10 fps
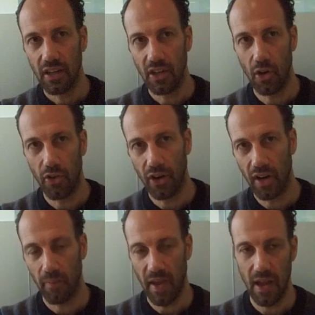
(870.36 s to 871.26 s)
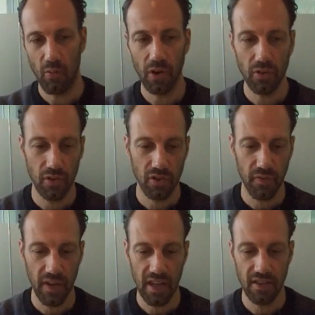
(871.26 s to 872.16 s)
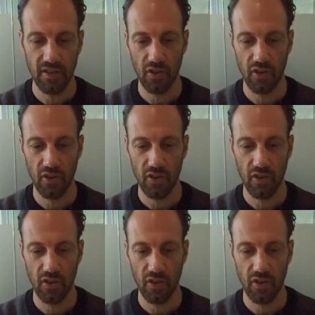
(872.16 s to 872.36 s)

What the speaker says: they're going to pay realtors fees,